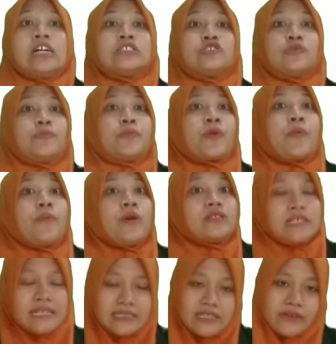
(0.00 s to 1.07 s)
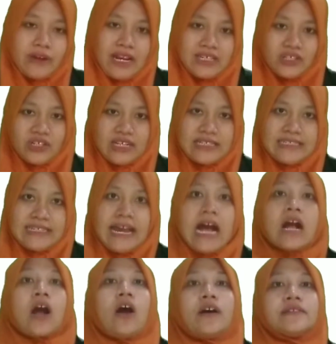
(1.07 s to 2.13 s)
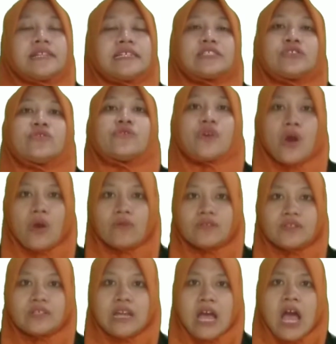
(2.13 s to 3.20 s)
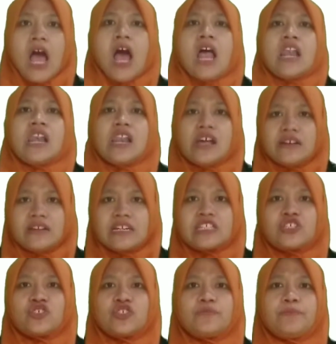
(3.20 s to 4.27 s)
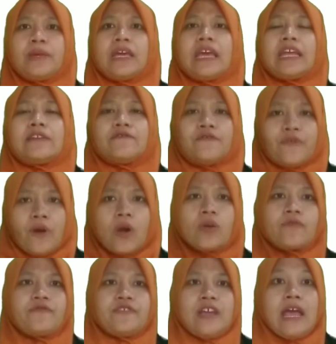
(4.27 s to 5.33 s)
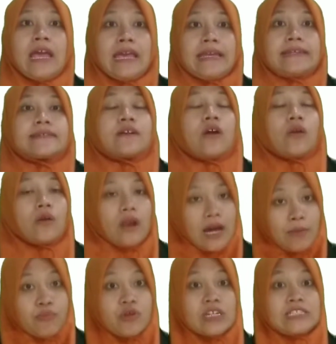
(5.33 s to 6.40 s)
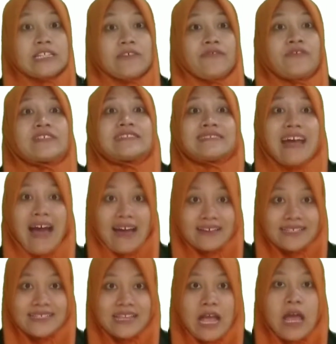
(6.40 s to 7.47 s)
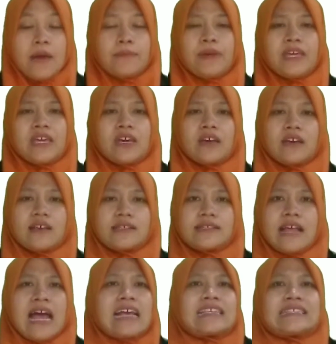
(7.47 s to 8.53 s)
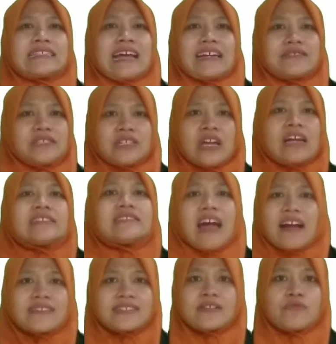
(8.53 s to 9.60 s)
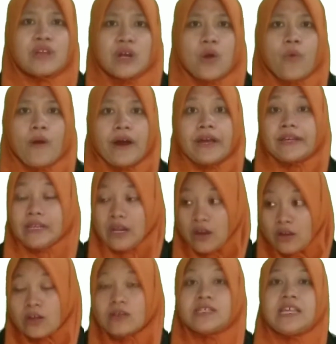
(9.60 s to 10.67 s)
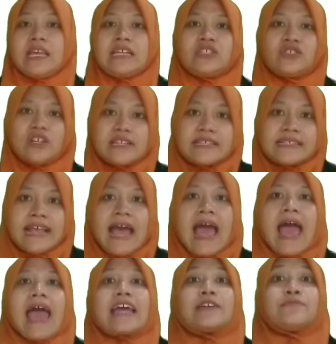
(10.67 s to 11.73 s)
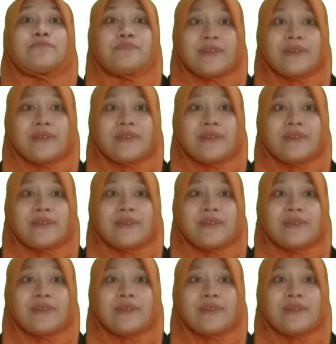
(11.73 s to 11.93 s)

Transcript: To promote interaction, according to Roast, learners should be involved in collaborative tasks because such tasks require negotiations and